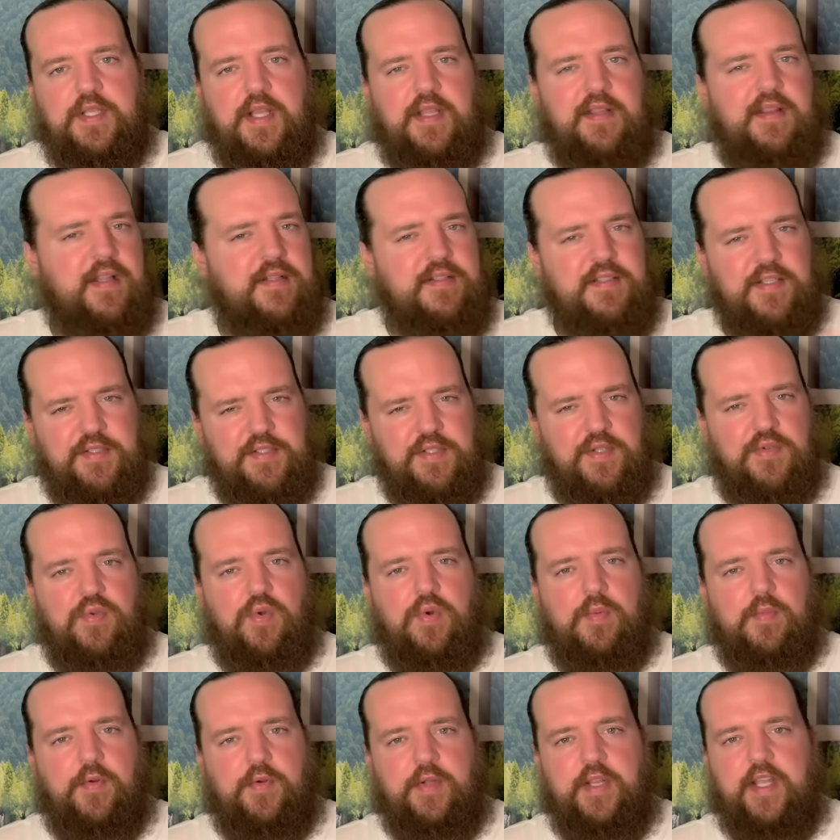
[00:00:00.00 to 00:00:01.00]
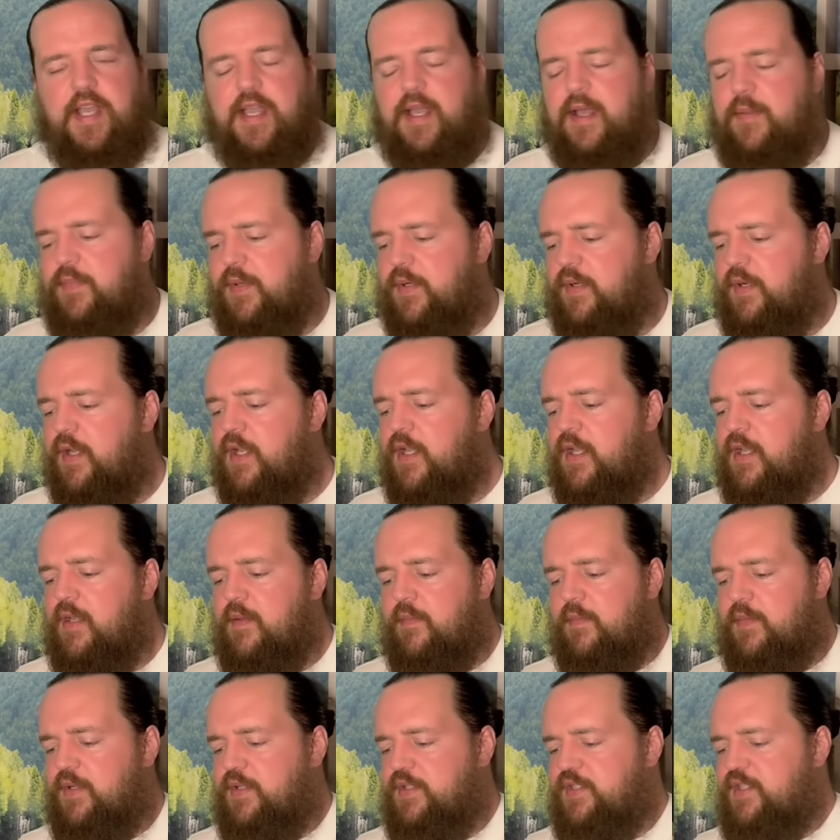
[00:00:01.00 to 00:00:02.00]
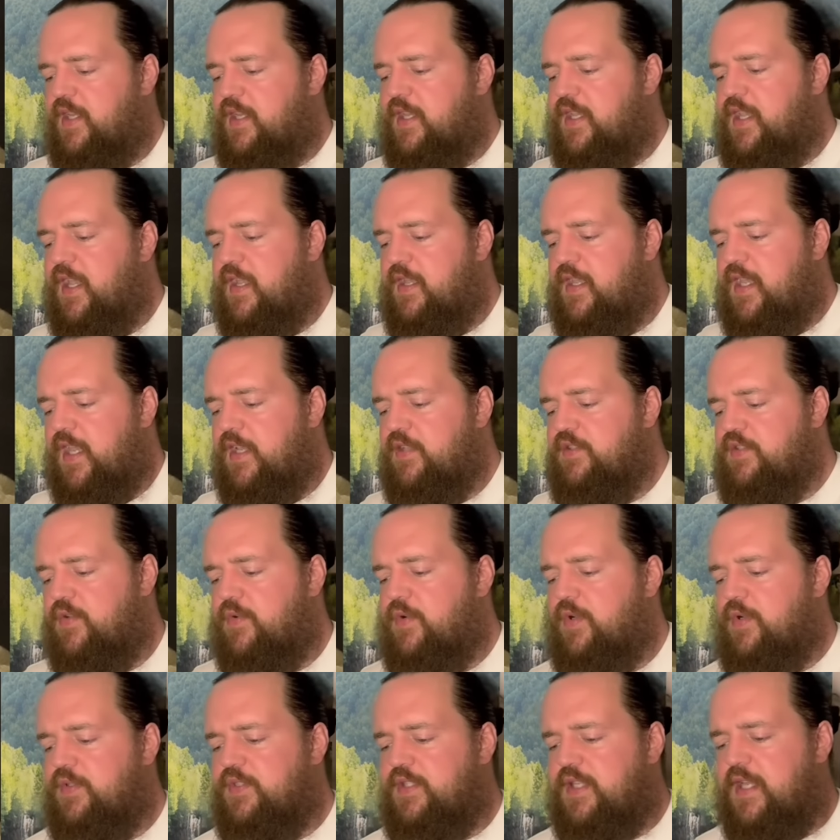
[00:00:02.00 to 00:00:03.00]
That doesn't normally happen. But it's like, yeah, case closed.